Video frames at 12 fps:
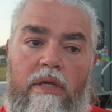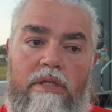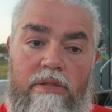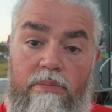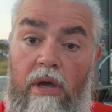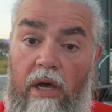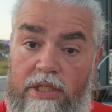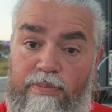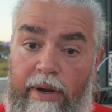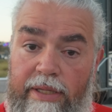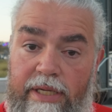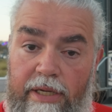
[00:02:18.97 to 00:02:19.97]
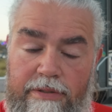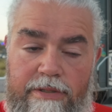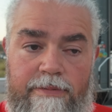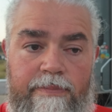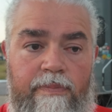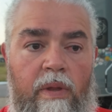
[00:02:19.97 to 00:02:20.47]
some cost
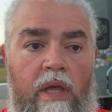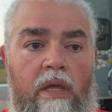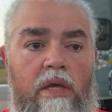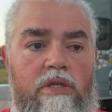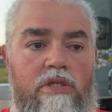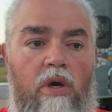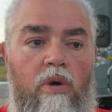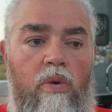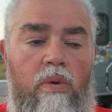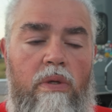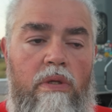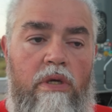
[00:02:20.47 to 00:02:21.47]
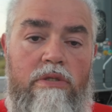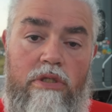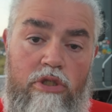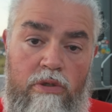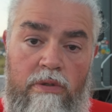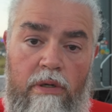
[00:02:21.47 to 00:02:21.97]
breakdowns. So there's a
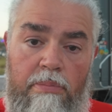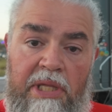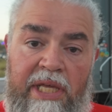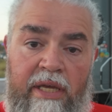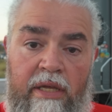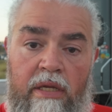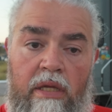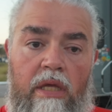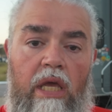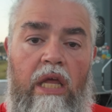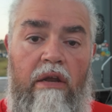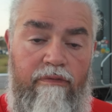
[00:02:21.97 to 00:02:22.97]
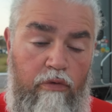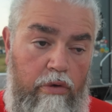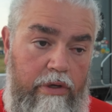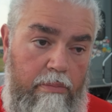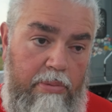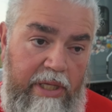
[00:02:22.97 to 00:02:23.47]
2-year plan and a
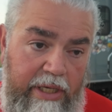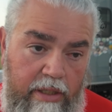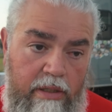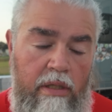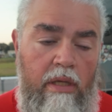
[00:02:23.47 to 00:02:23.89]
4-year plan.